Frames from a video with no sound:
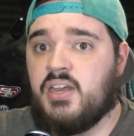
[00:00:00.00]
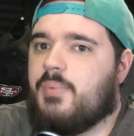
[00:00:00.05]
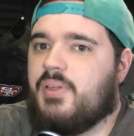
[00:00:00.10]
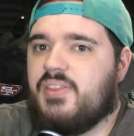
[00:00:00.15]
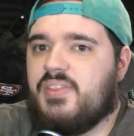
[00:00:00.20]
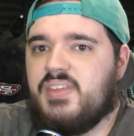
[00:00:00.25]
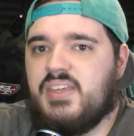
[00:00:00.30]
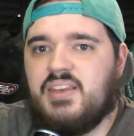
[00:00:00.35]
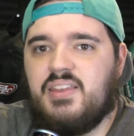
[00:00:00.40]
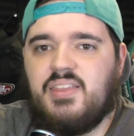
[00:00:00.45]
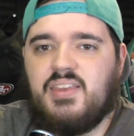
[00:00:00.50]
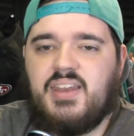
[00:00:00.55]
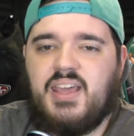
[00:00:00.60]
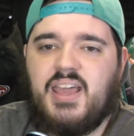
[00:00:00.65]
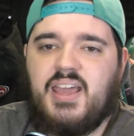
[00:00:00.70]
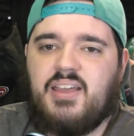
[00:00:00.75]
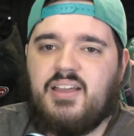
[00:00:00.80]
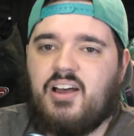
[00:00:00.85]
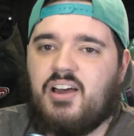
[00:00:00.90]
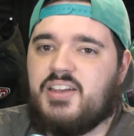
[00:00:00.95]
But at the end of the
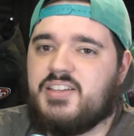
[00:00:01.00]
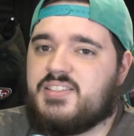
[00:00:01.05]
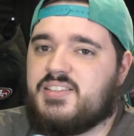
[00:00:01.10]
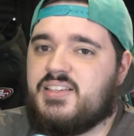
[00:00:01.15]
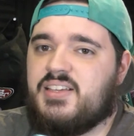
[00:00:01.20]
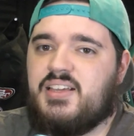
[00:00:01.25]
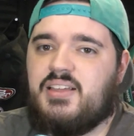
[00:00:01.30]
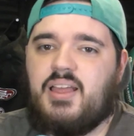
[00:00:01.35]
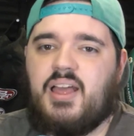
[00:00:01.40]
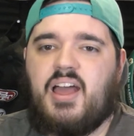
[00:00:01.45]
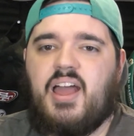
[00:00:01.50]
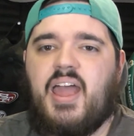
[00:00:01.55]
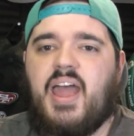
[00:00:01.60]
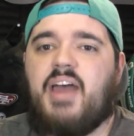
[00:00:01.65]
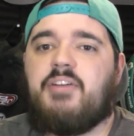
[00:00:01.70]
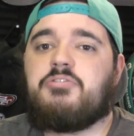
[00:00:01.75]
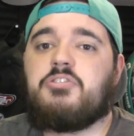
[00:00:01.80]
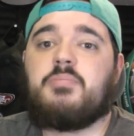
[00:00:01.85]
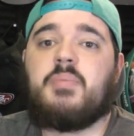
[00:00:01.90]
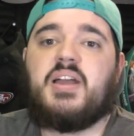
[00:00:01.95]
day, honestly,
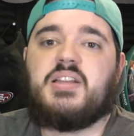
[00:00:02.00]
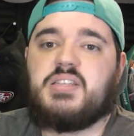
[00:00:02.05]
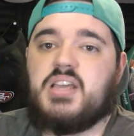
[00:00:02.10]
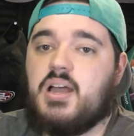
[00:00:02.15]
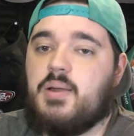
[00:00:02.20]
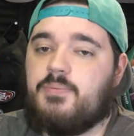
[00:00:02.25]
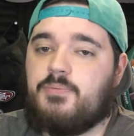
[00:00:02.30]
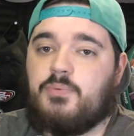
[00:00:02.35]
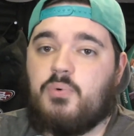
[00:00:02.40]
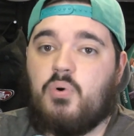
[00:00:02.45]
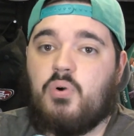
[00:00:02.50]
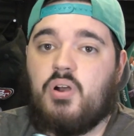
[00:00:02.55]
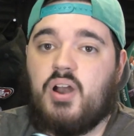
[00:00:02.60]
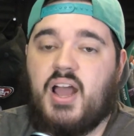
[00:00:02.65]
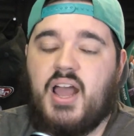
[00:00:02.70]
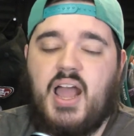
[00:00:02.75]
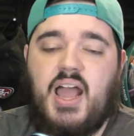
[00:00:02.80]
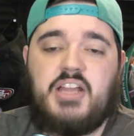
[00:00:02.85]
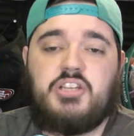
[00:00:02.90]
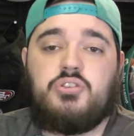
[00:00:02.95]
after my top 4,
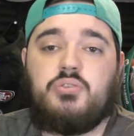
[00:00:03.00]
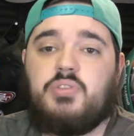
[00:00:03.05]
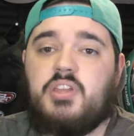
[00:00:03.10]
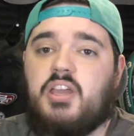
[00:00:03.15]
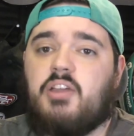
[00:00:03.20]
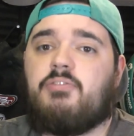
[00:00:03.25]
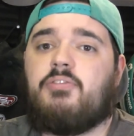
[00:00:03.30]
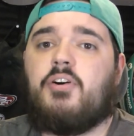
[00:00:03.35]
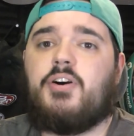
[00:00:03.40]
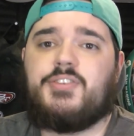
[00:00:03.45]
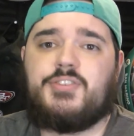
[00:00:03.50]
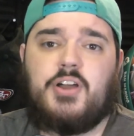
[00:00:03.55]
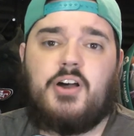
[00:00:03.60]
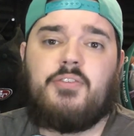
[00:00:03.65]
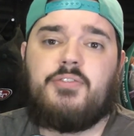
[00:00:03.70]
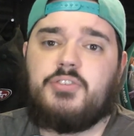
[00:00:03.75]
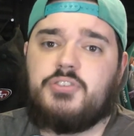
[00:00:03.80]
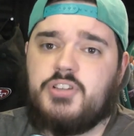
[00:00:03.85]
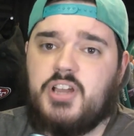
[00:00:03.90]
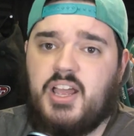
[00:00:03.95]
I do think it falls
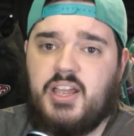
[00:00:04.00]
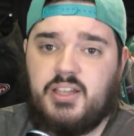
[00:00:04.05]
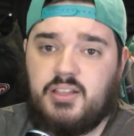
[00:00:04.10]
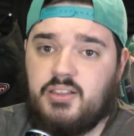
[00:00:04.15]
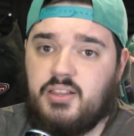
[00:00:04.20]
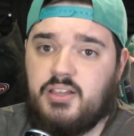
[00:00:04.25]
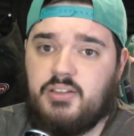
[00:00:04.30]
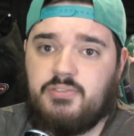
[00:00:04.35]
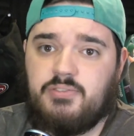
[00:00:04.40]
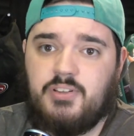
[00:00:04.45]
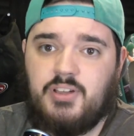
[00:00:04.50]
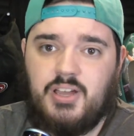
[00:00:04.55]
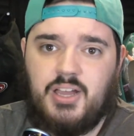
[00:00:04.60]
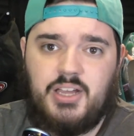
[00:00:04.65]
off a giant cliff.